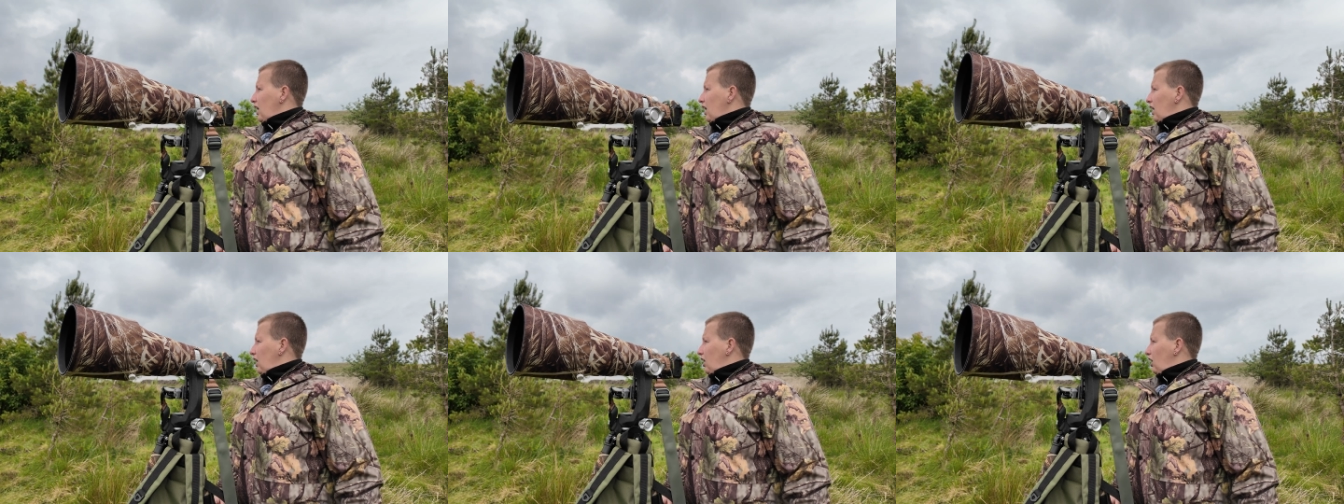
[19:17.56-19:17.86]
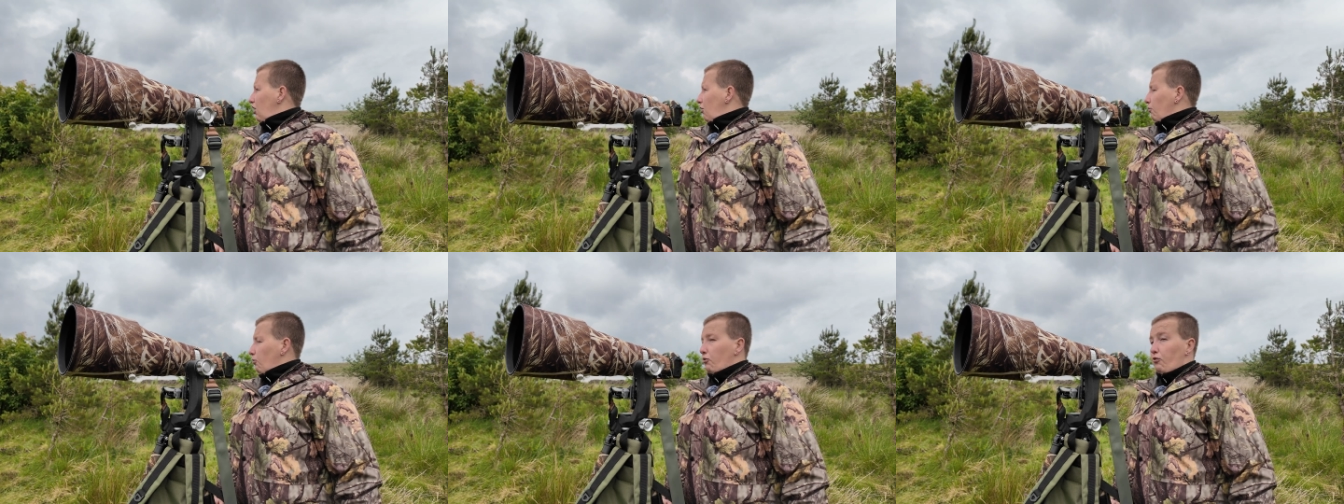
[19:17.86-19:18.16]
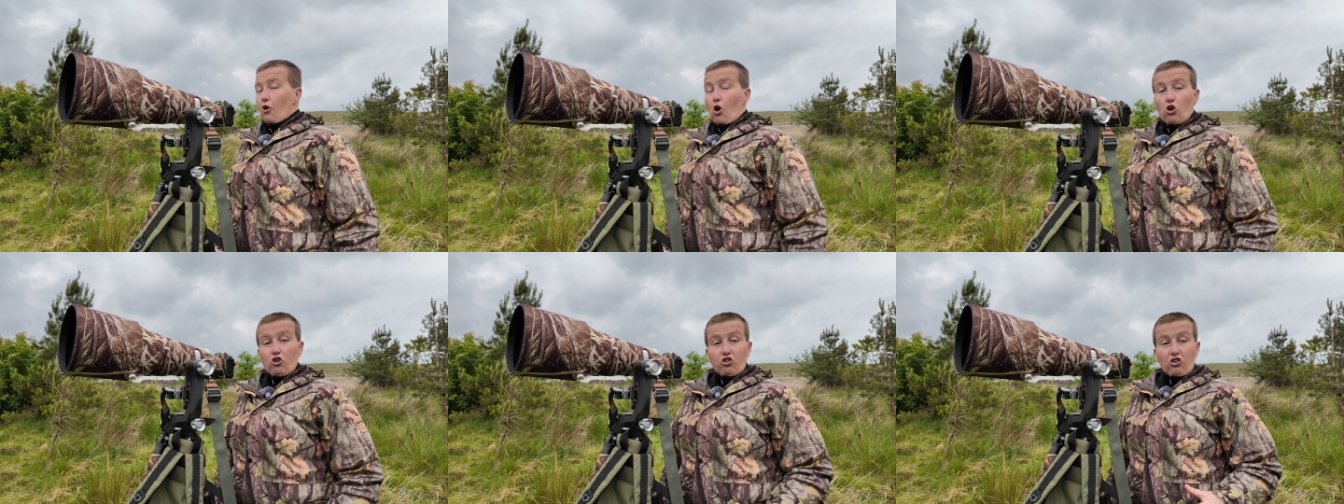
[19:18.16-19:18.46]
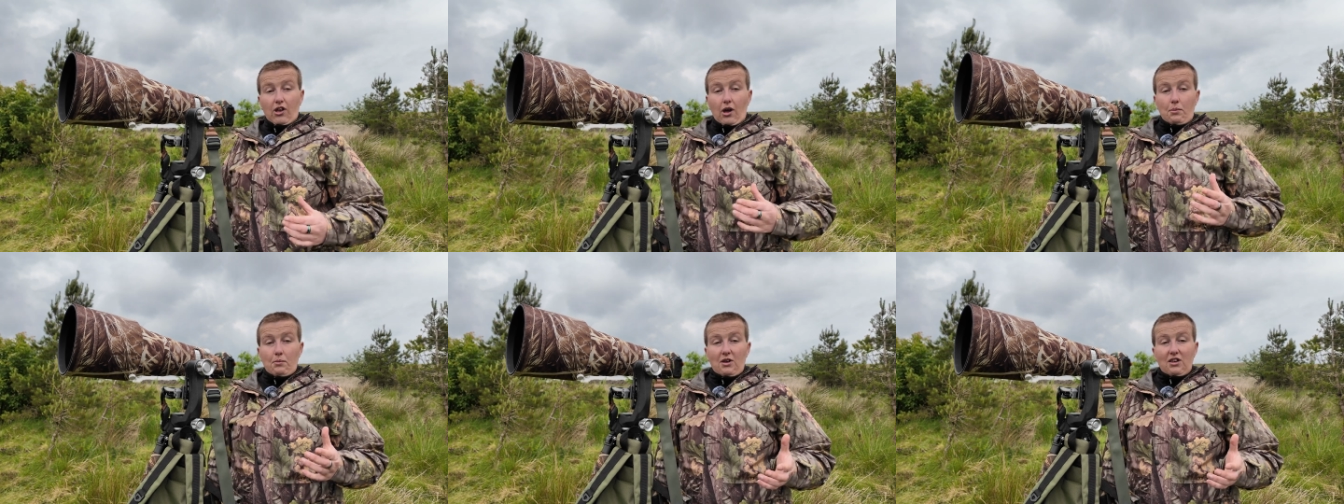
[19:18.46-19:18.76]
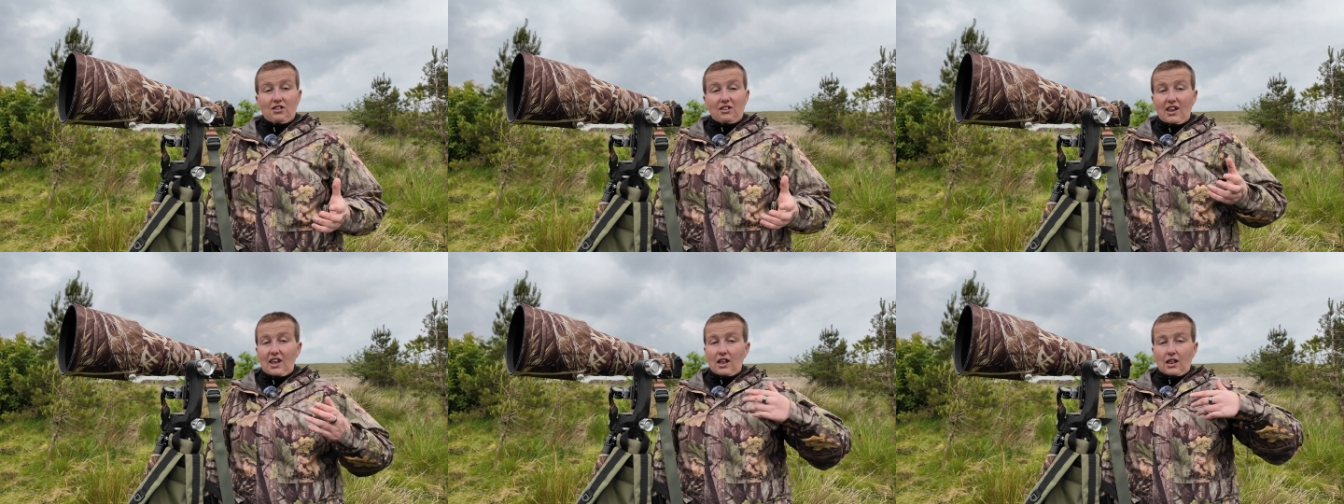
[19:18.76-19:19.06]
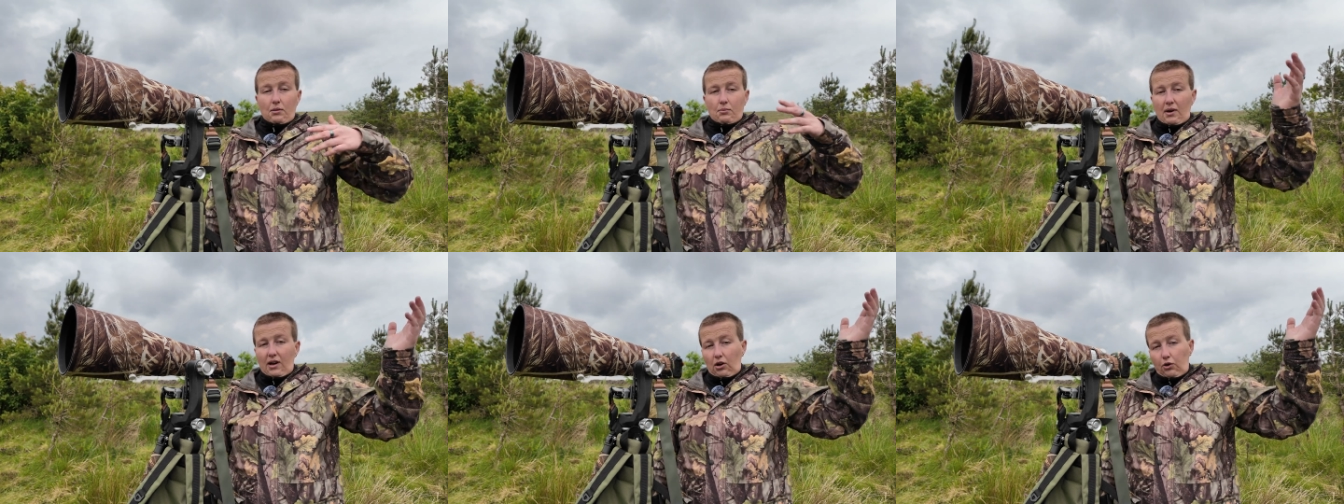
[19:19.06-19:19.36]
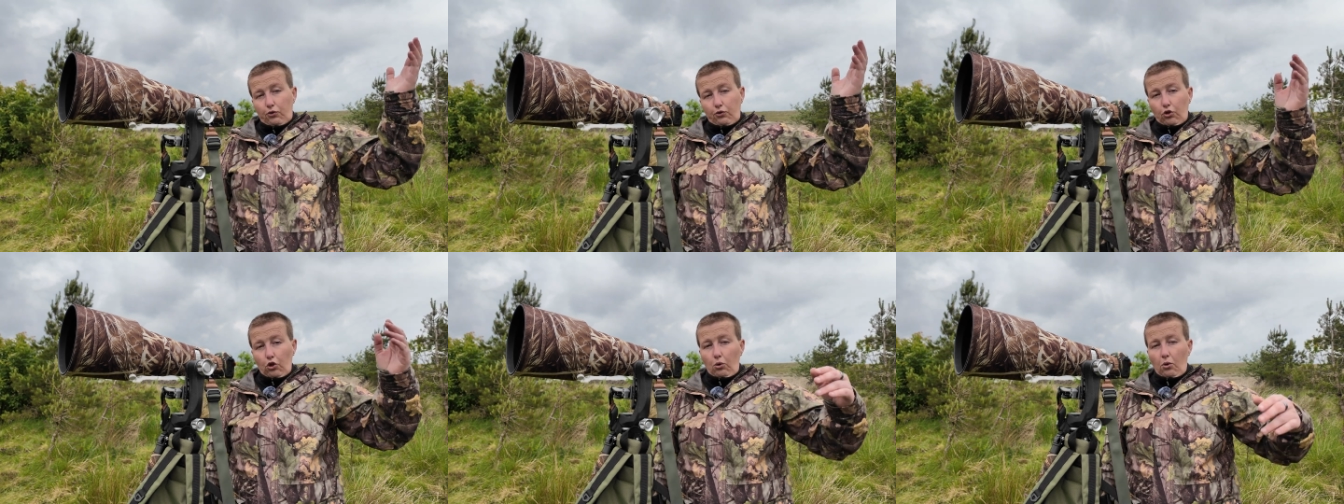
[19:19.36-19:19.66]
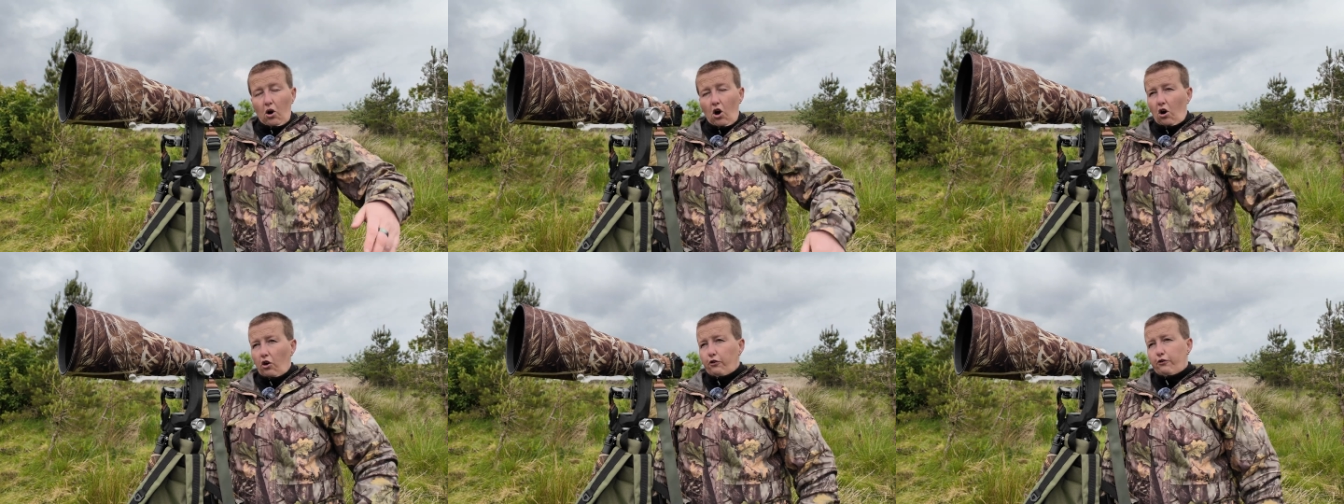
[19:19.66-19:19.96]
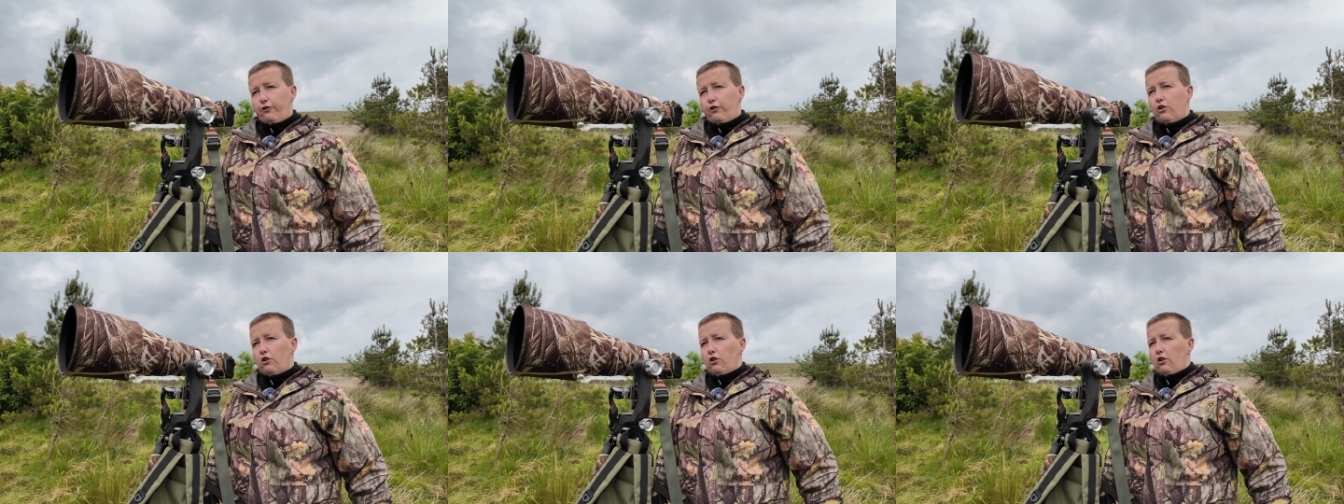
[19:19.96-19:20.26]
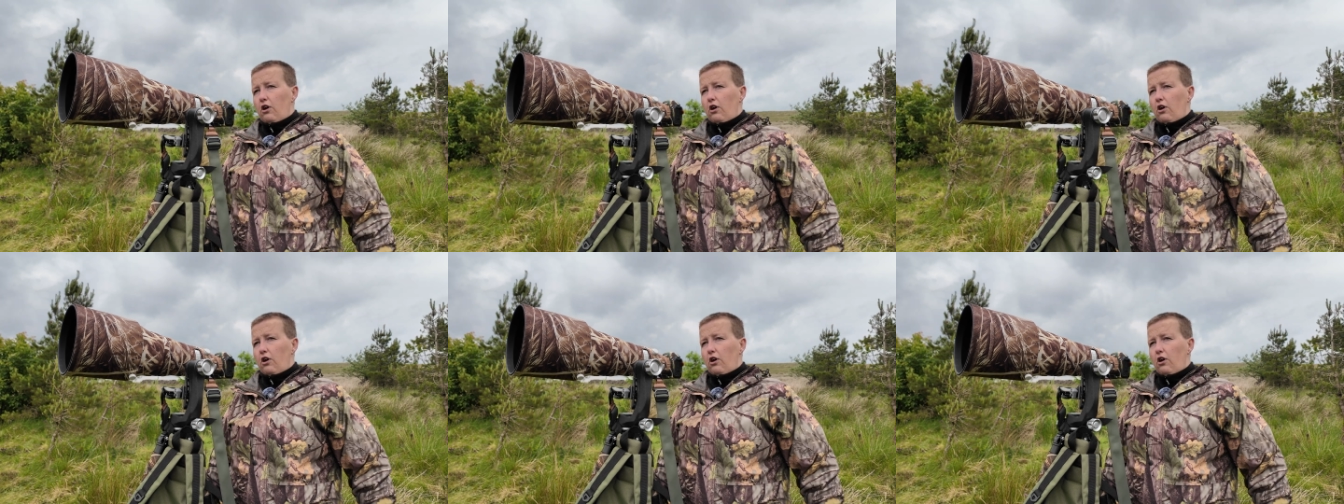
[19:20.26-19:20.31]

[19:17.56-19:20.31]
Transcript: Unfortunately I missed it, the male flew off,